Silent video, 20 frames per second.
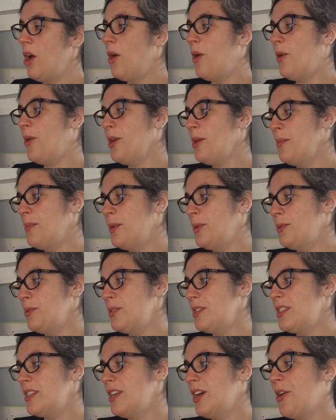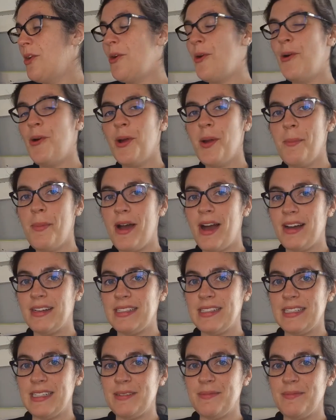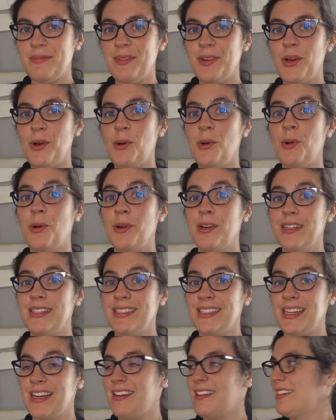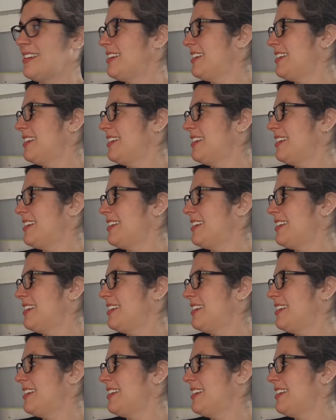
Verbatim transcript: or a moose or a possum or a skunk."